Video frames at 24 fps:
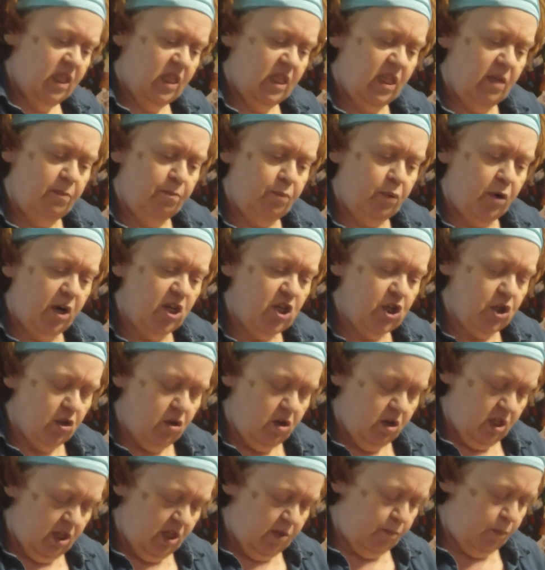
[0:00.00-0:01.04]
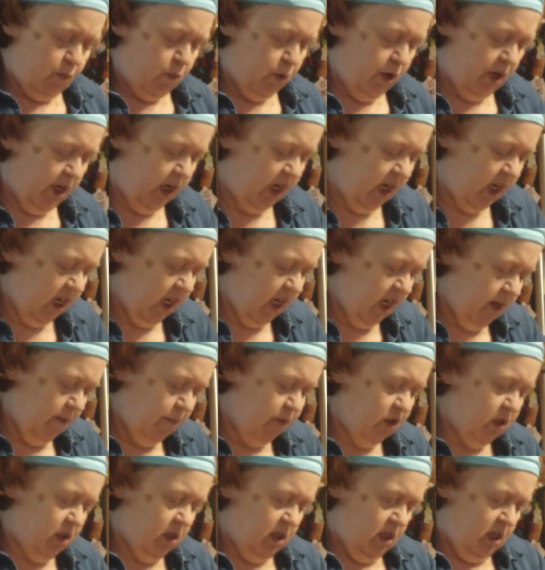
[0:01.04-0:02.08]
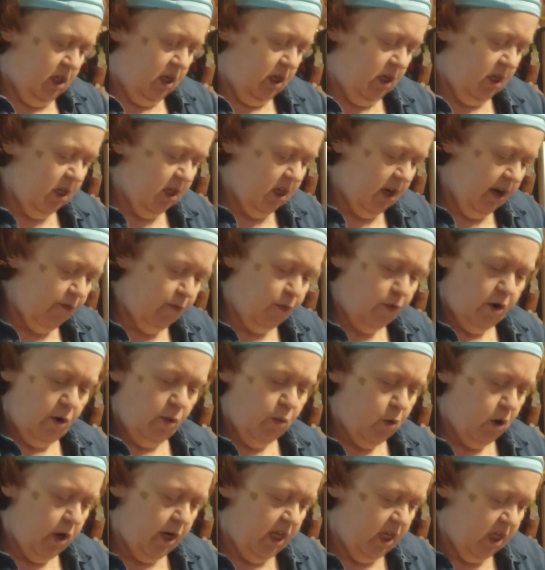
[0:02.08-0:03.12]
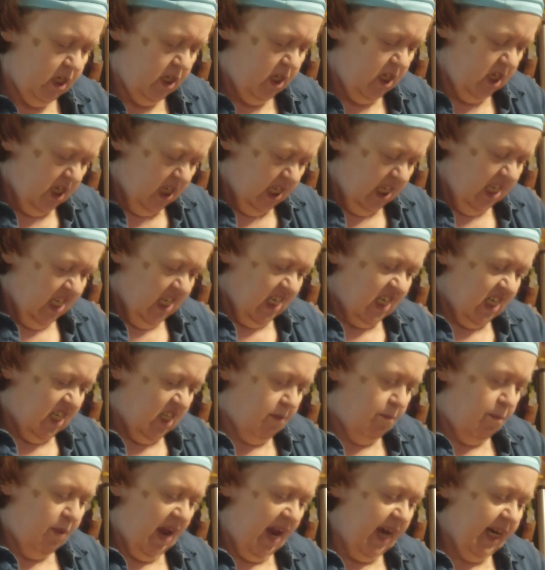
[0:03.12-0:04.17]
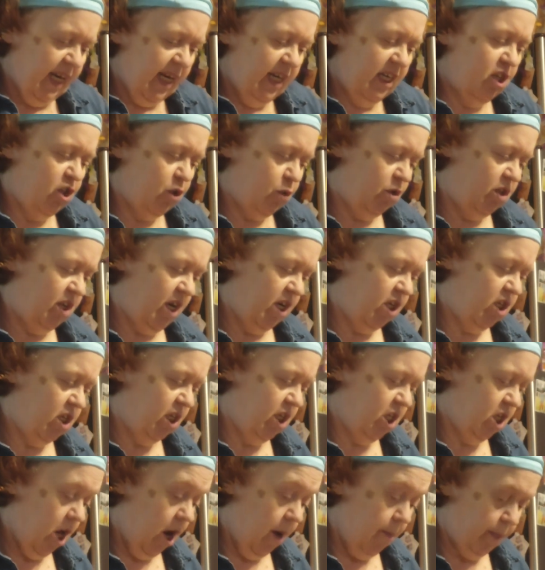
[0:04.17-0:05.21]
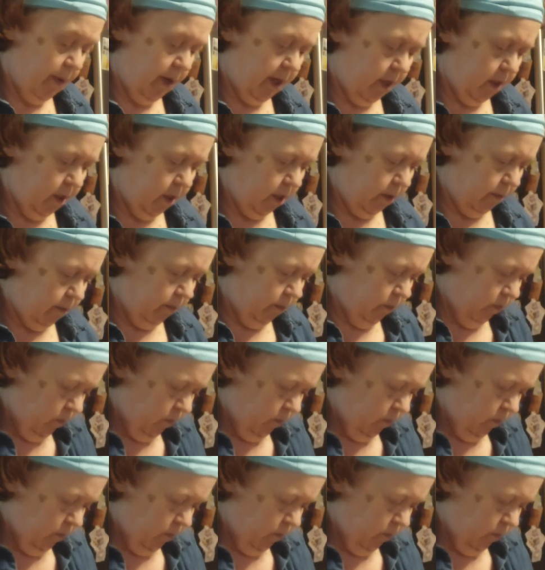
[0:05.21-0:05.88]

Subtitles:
The pressure on the point keeps the knife where I want it, and the back end is what's actually chopping it up.